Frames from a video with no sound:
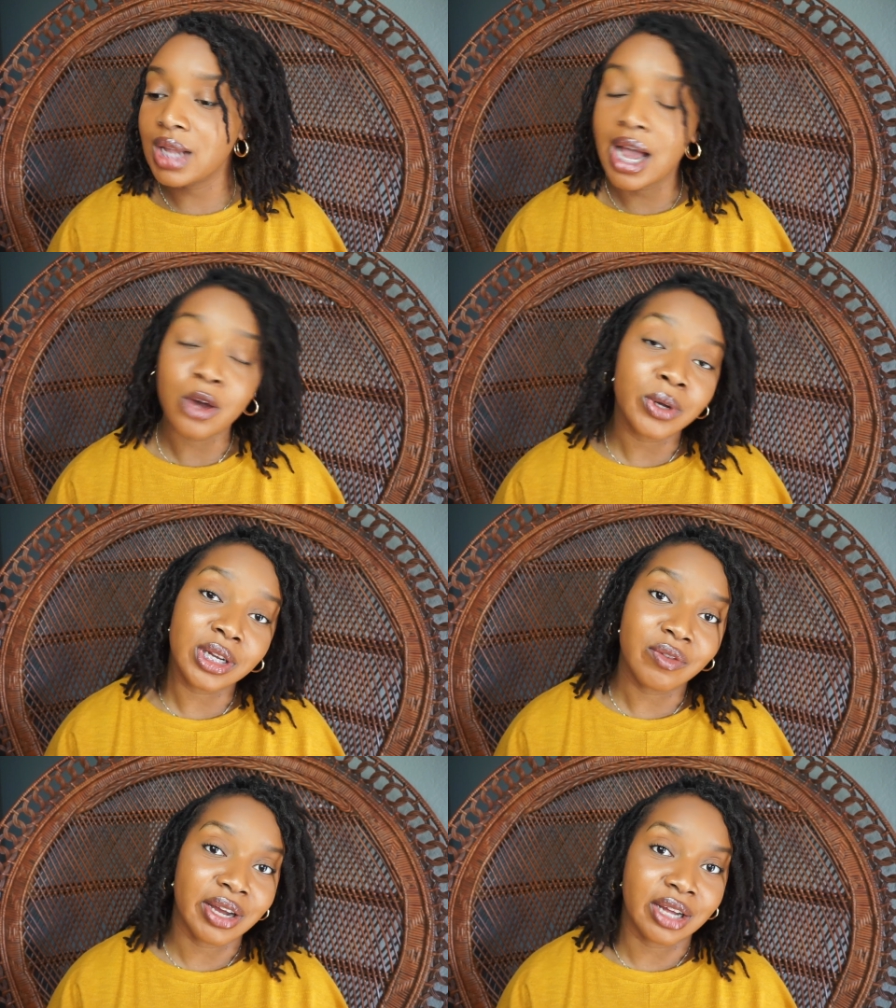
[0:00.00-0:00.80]
I
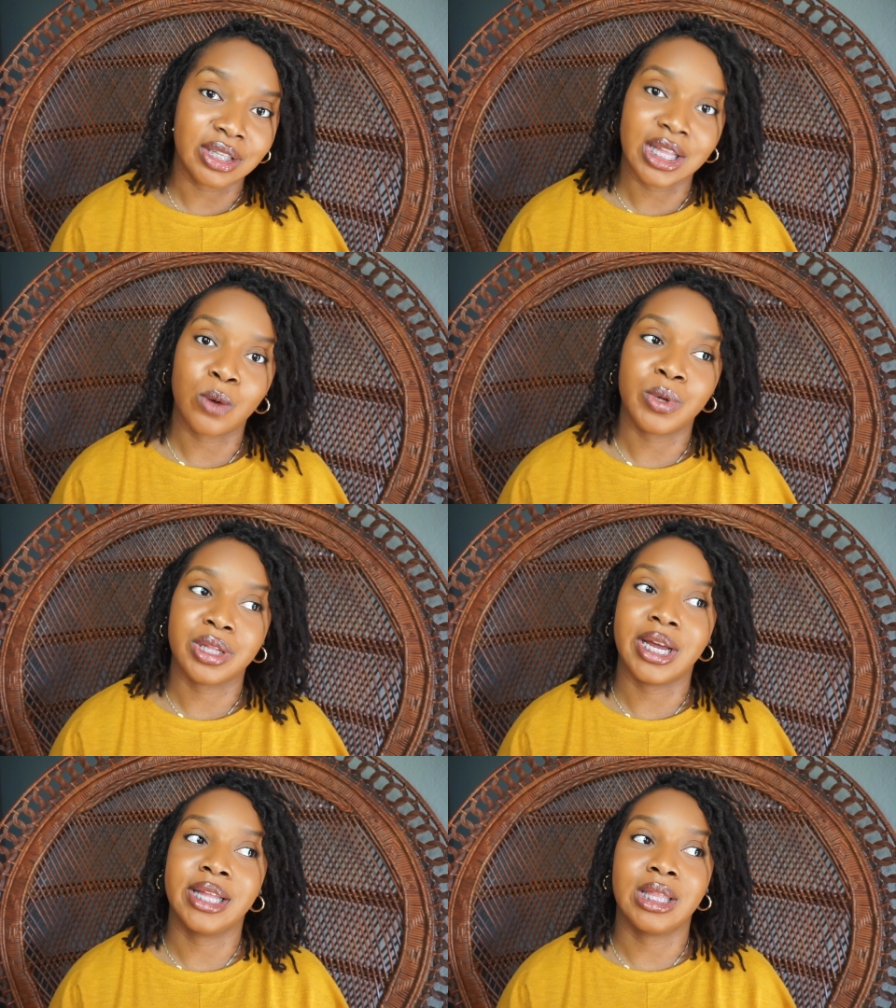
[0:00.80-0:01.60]
quickly found out that that was
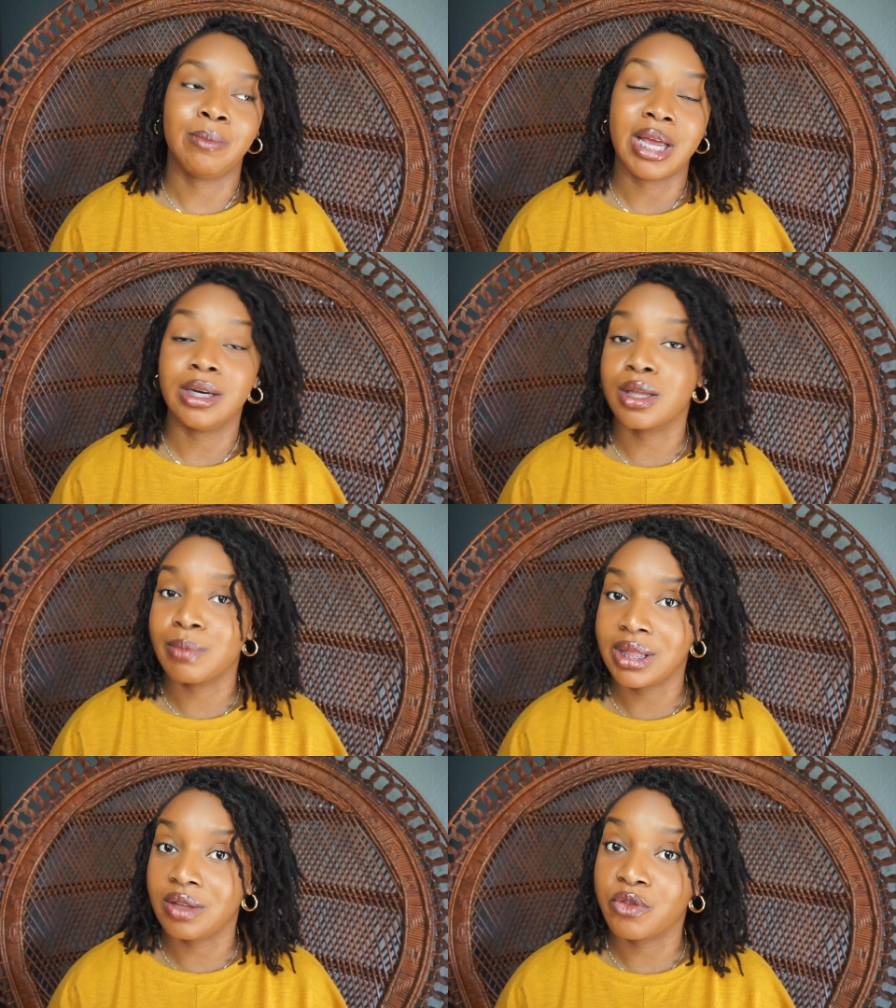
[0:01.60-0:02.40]
not the maintenance
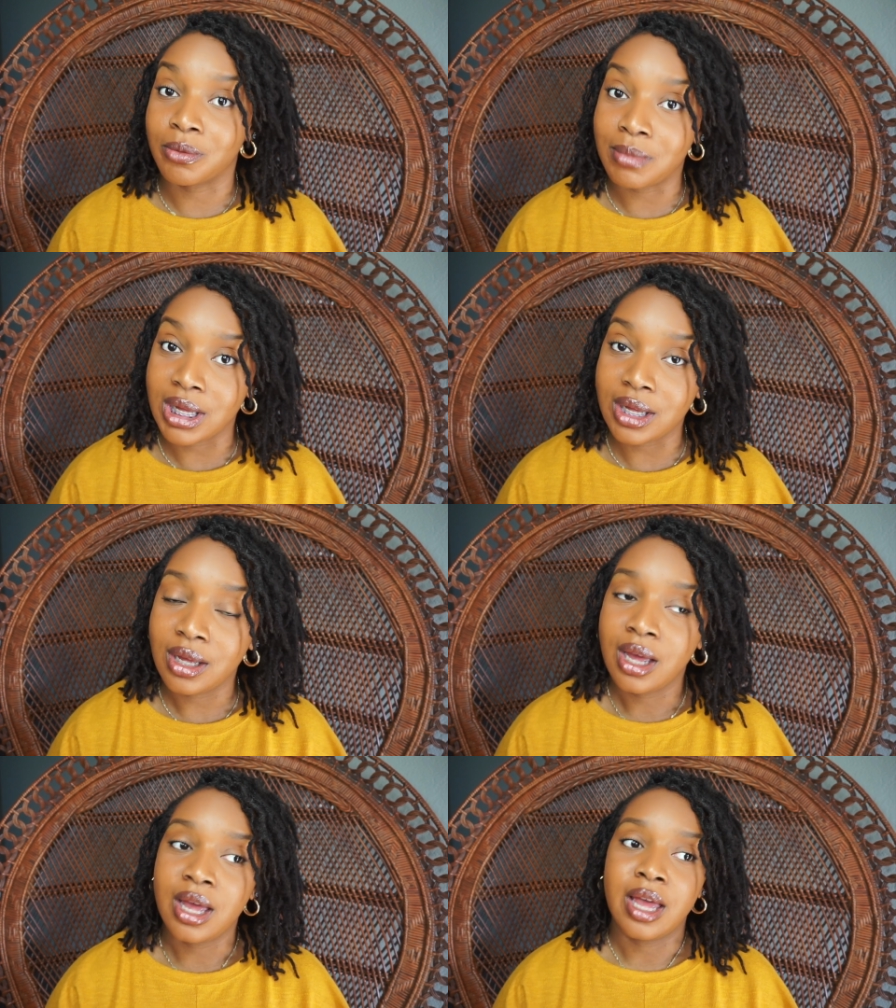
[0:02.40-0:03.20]
method for me,
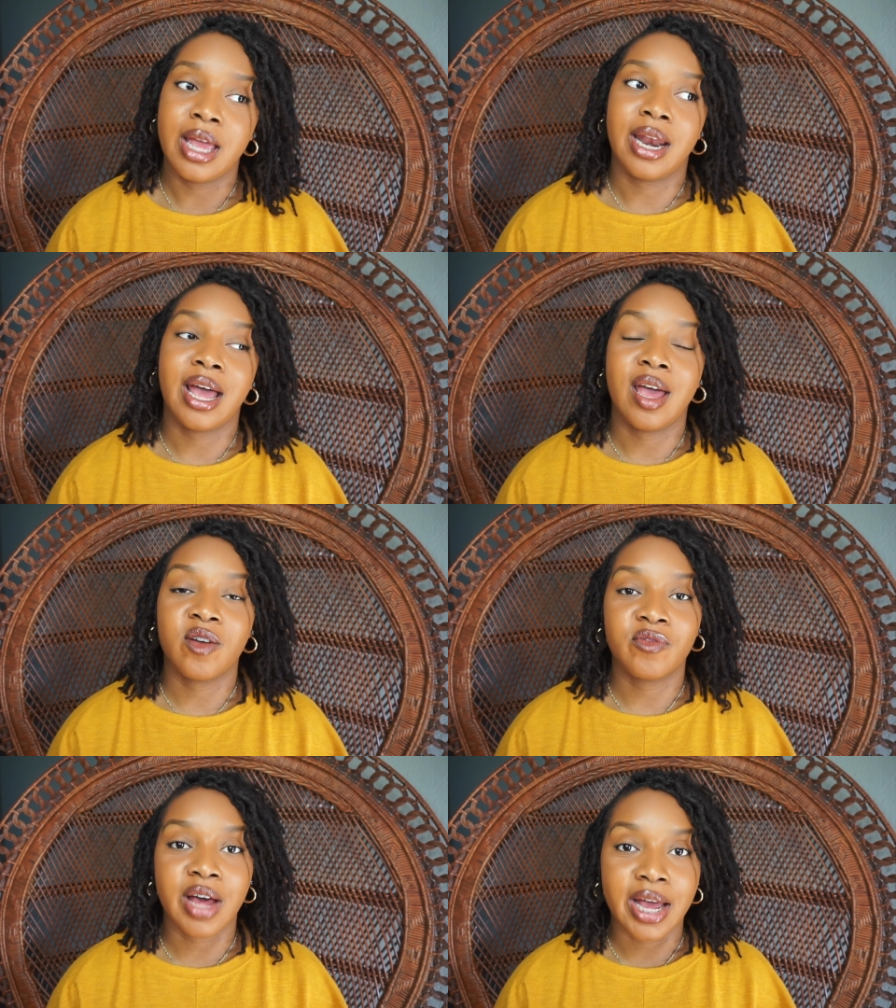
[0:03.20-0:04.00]
and I have
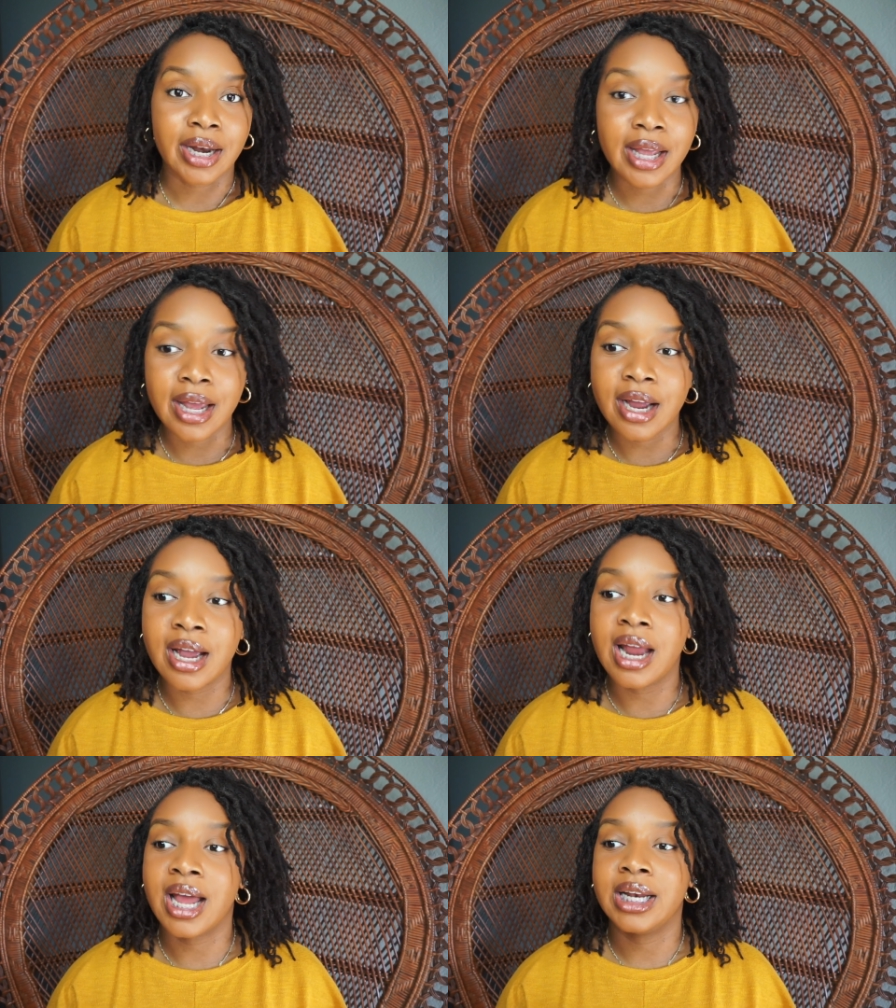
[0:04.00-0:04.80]
fine hair
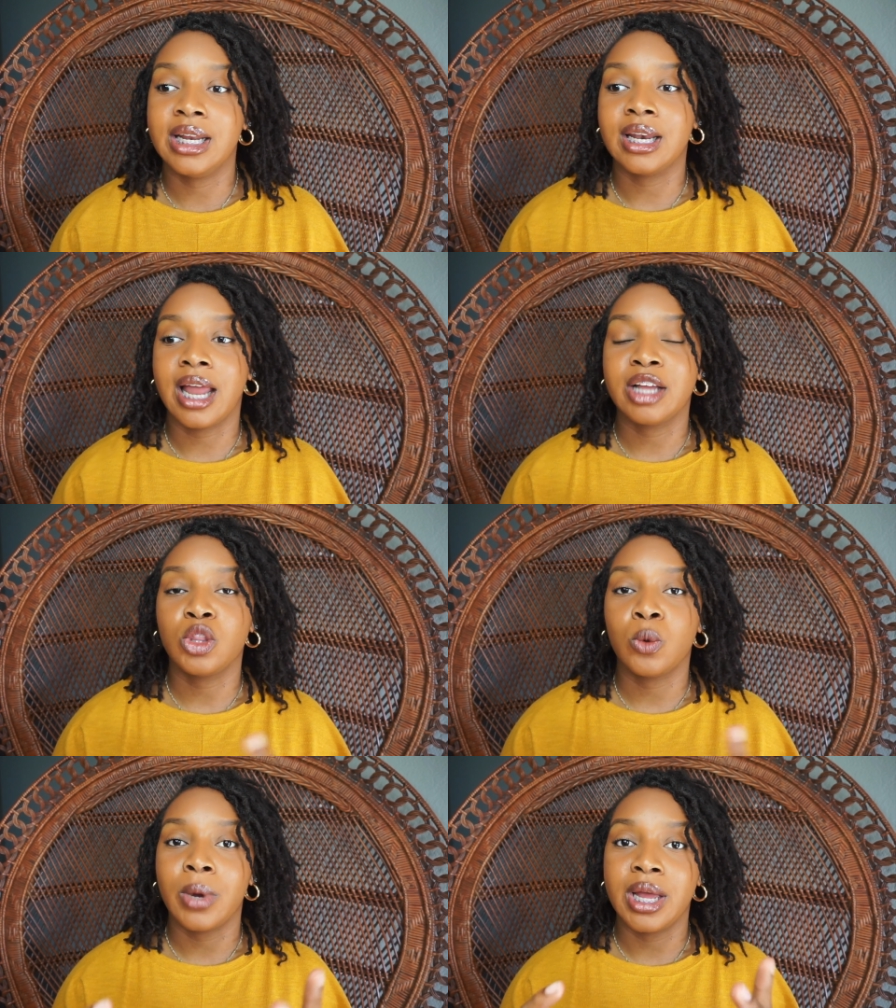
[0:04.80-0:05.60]
and I didn't like
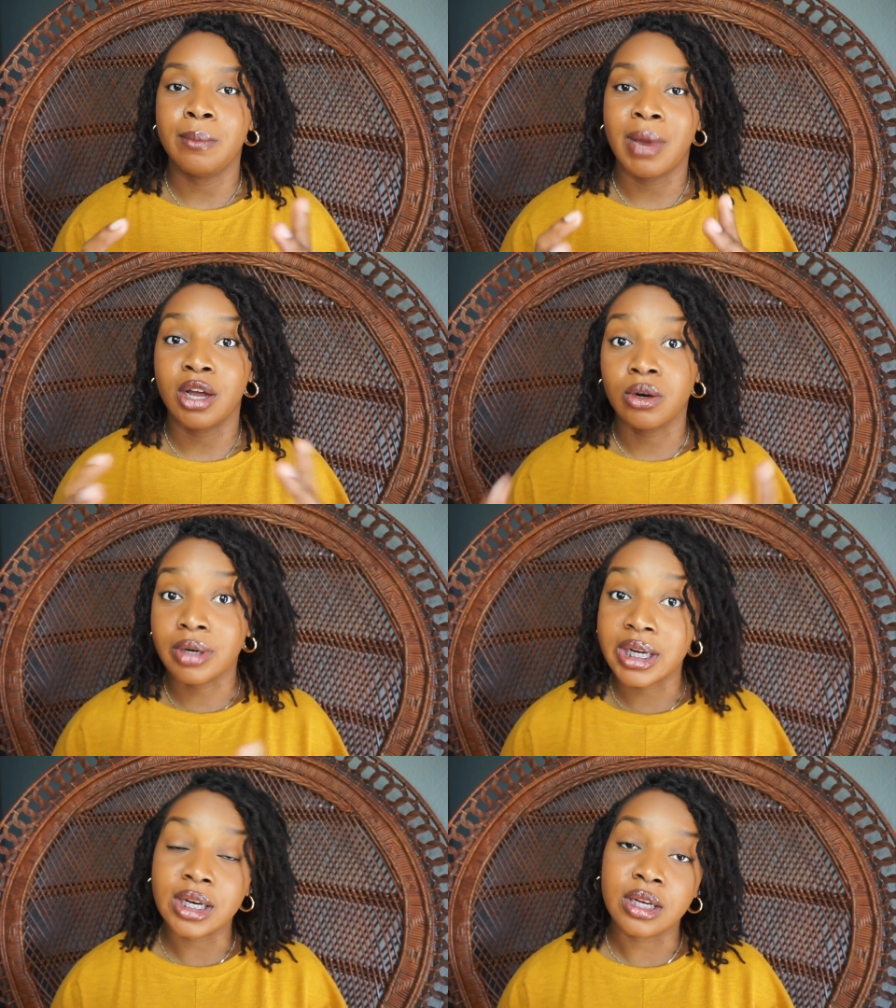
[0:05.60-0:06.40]
the way my
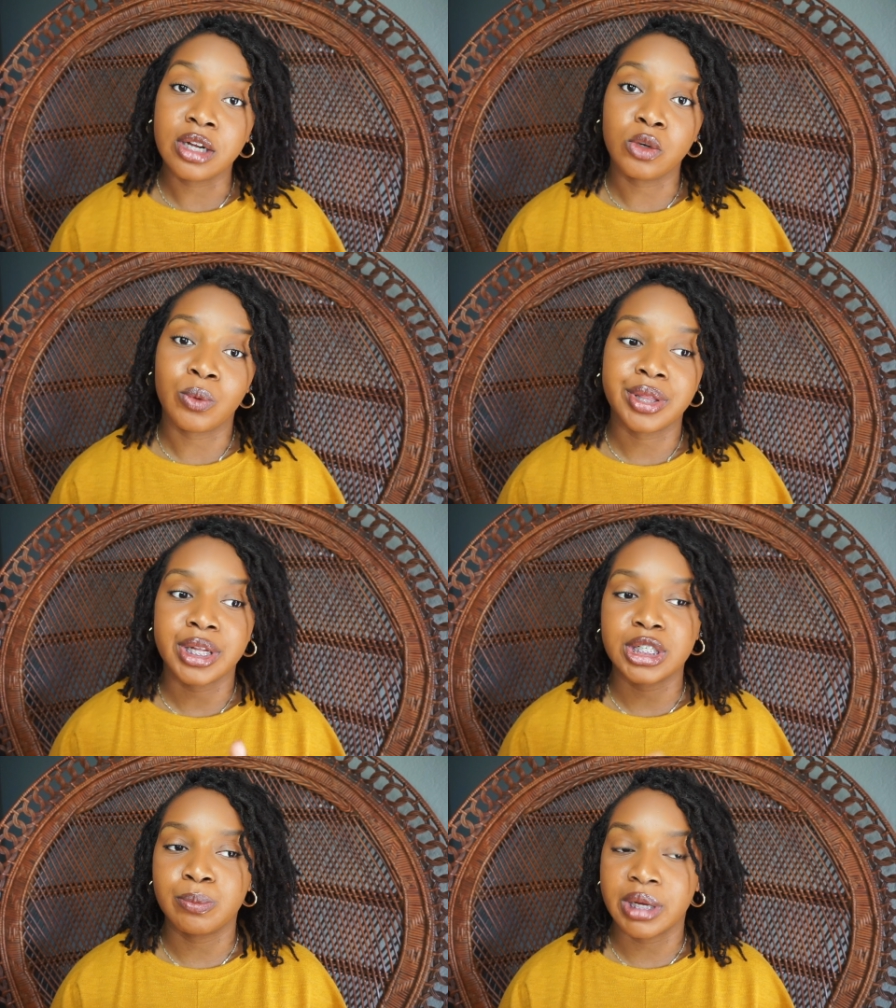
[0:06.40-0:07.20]
grid looked with
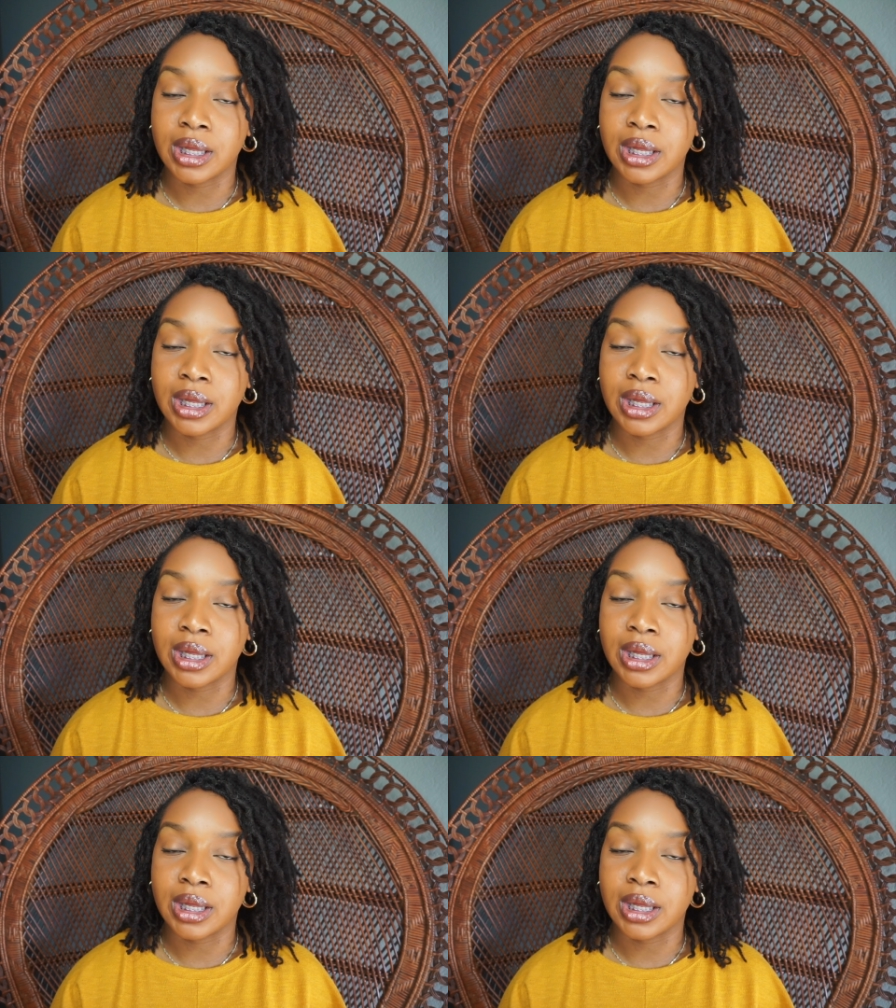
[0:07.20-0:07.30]
such big